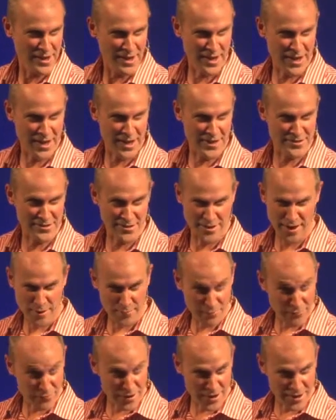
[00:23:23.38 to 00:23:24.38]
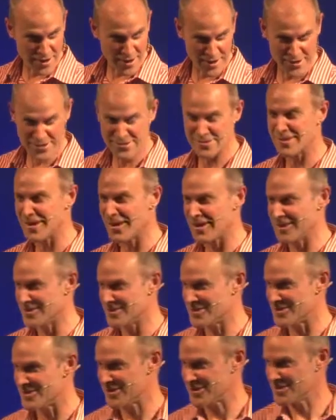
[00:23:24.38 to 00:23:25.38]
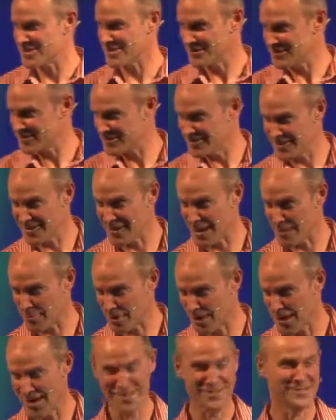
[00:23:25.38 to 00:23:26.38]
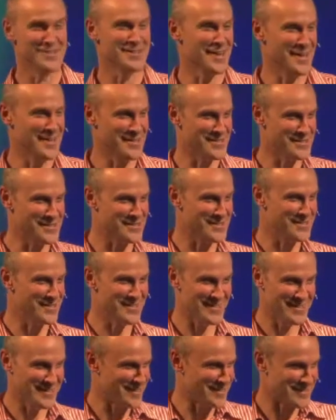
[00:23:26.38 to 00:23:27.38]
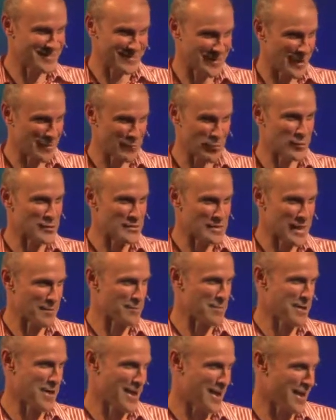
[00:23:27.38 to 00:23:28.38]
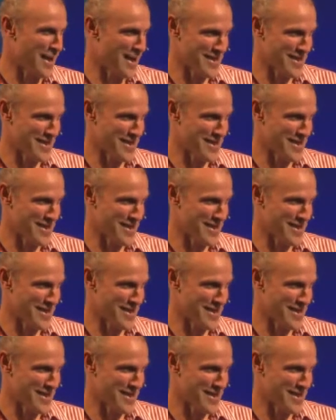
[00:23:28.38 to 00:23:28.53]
And, you know, I'm really nice and that I'm kind and I'm always happy.